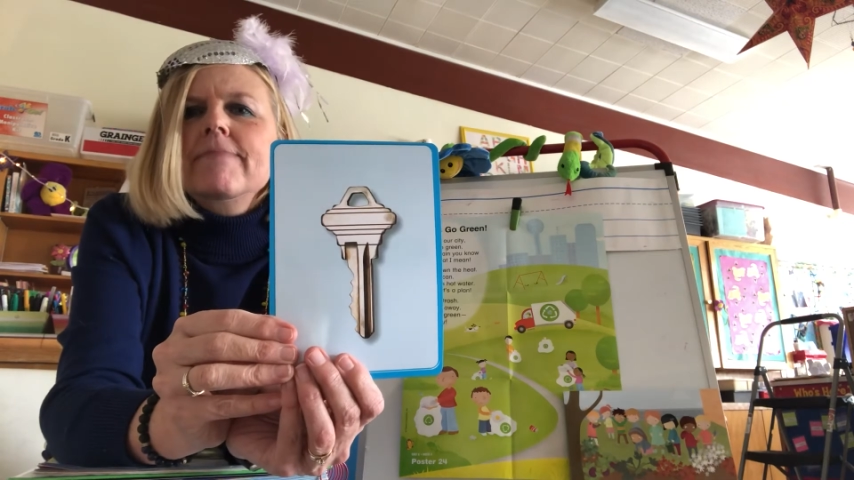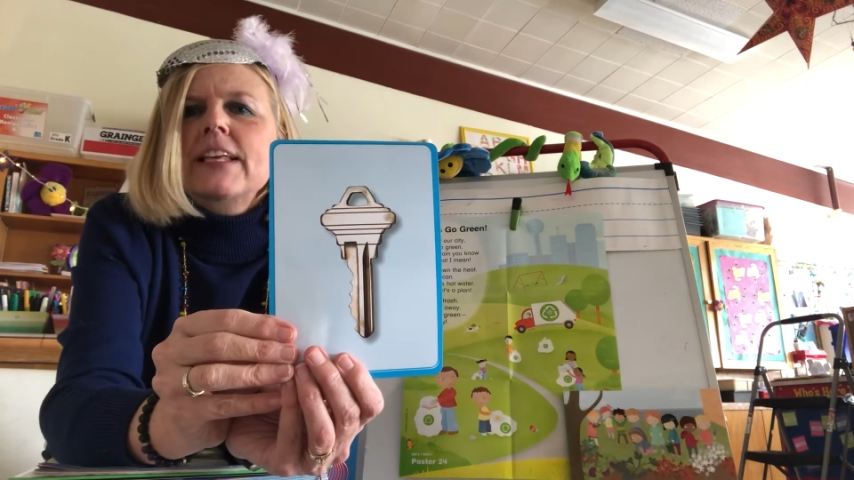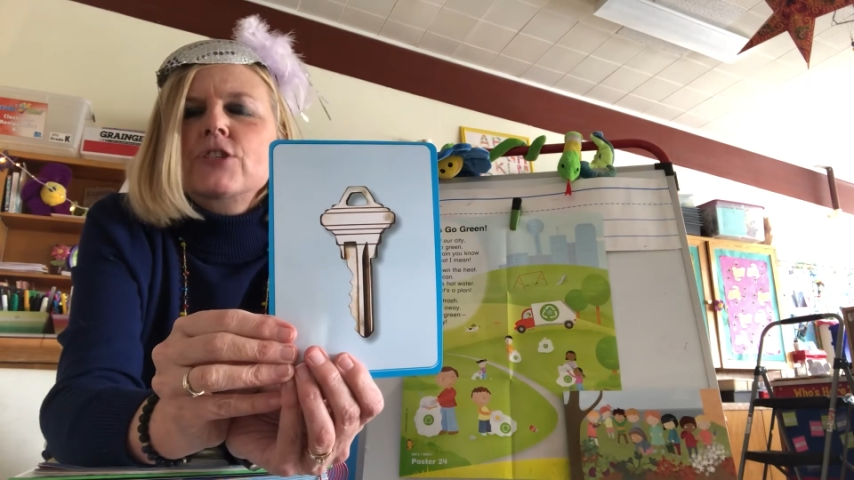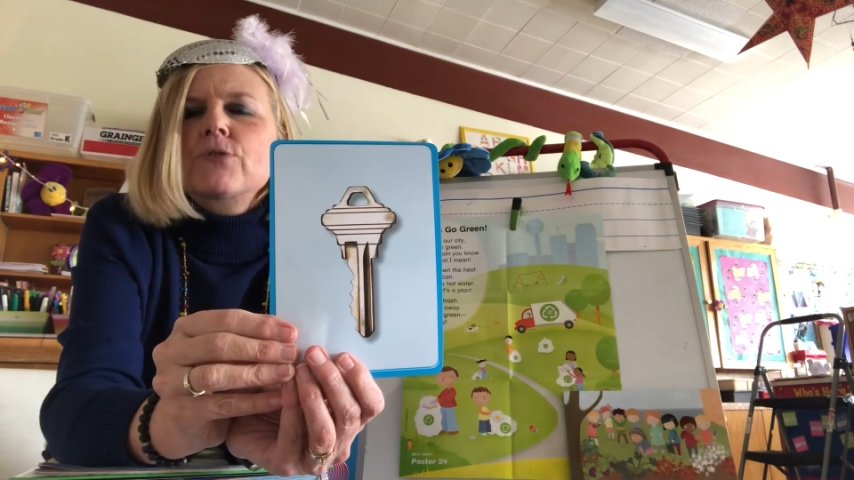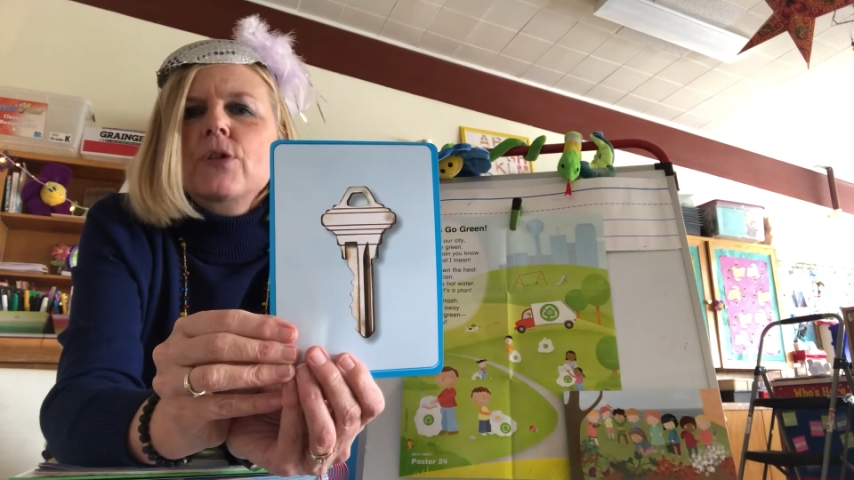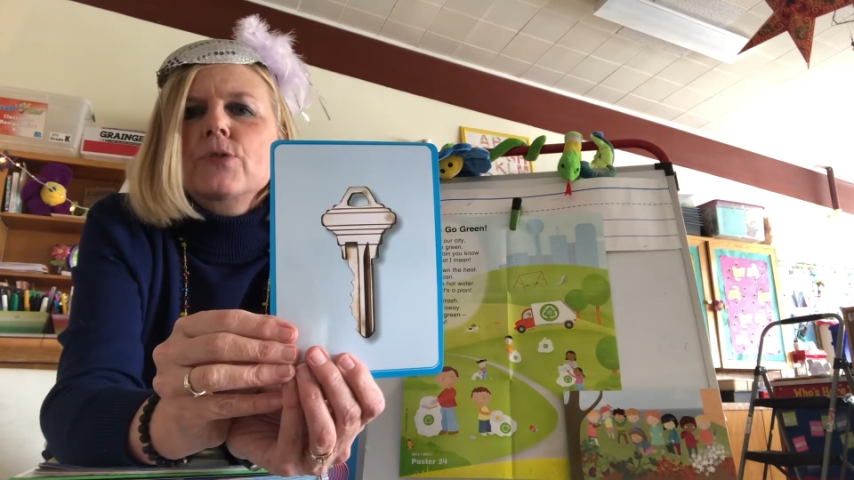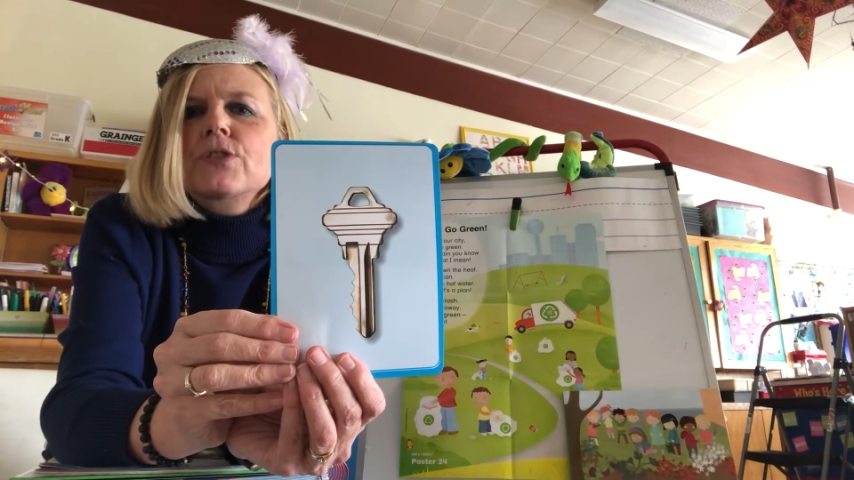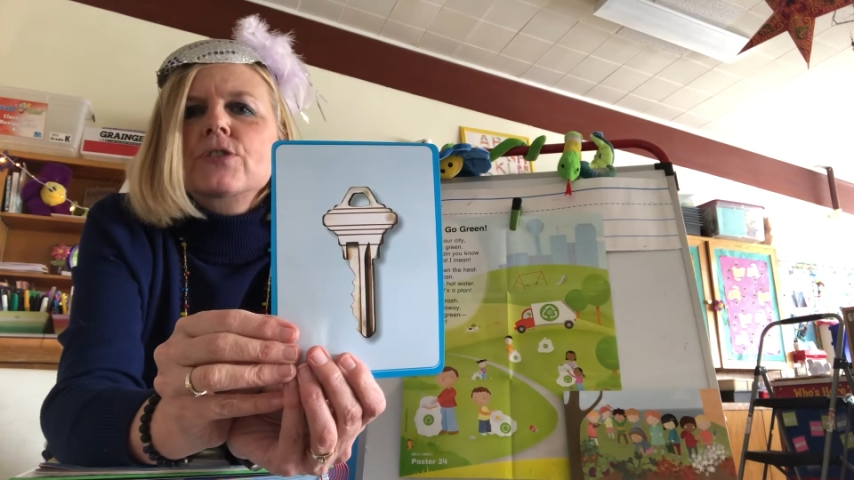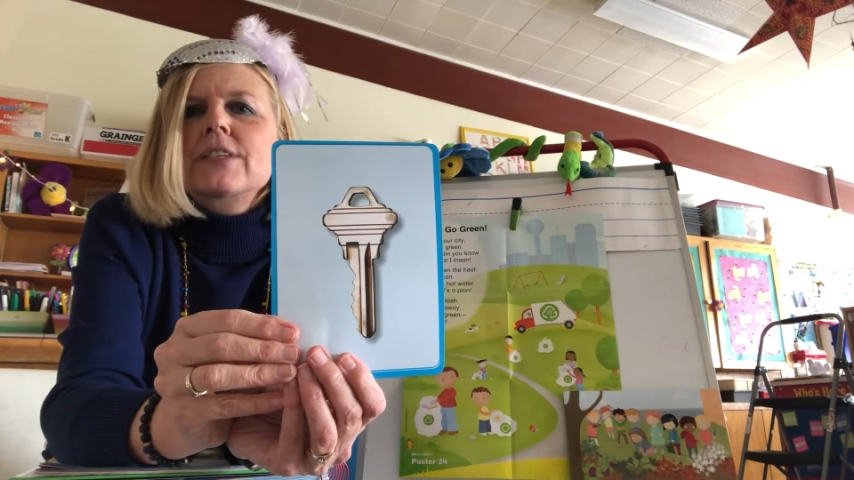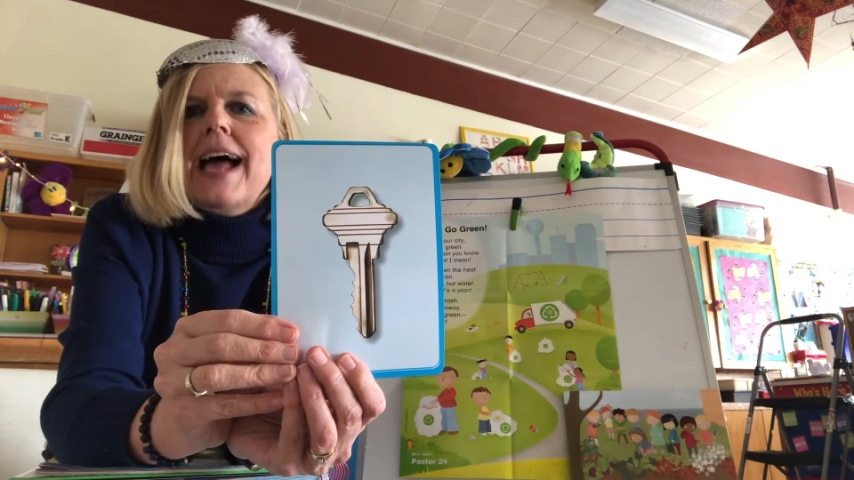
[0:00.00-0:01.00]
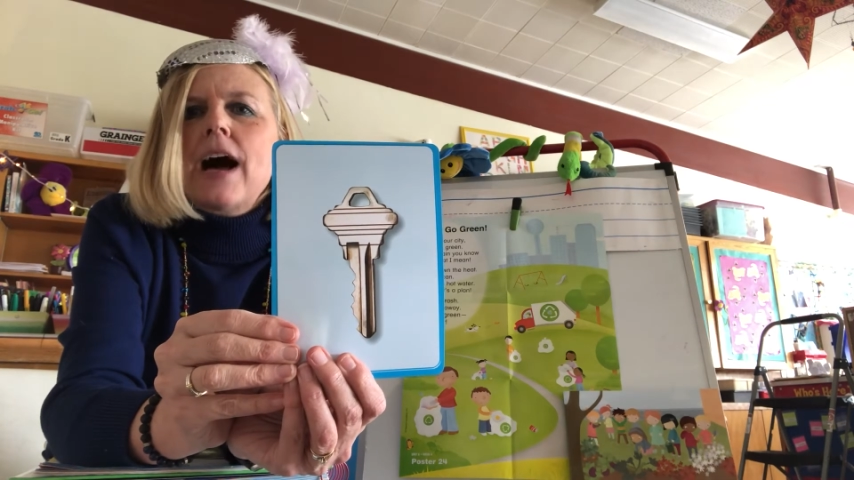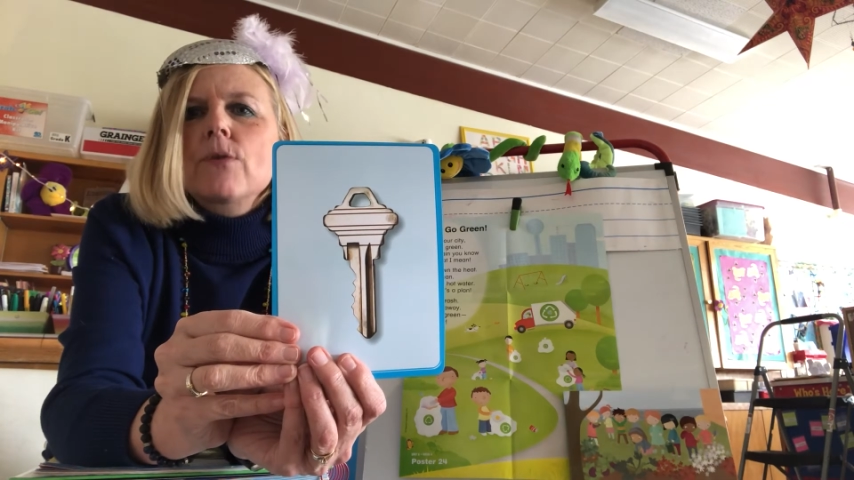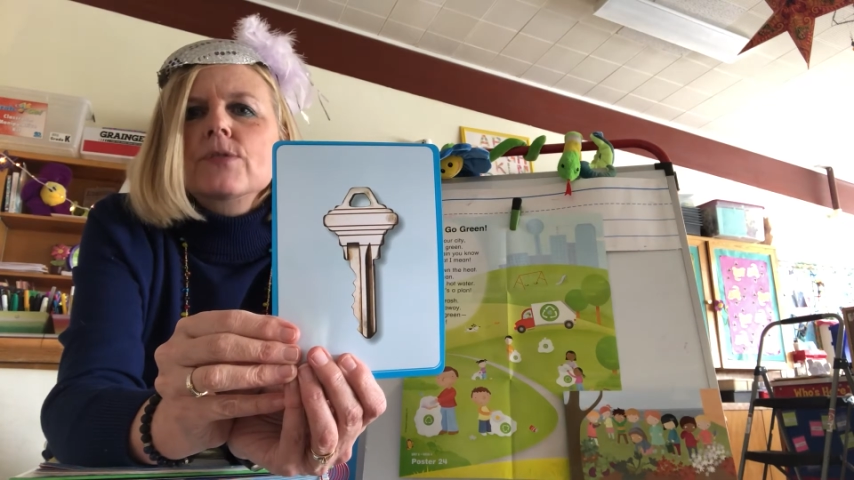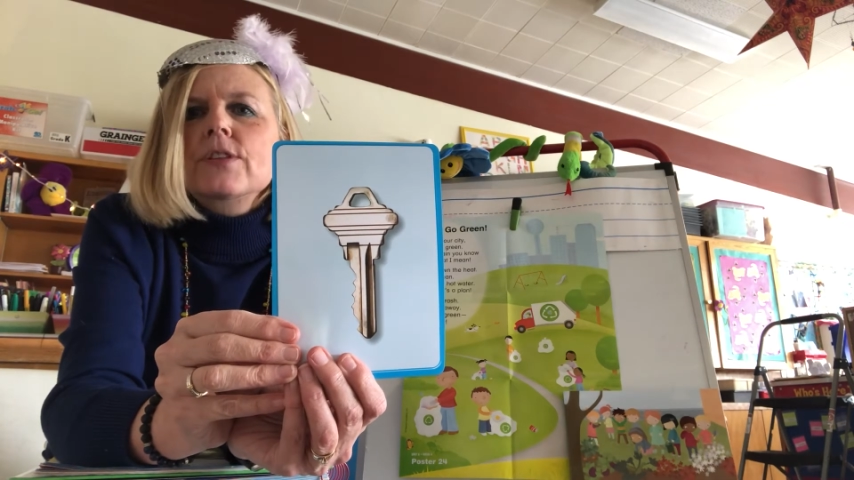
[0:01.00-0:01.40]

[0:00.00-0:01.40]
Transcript: Let's do those sounds.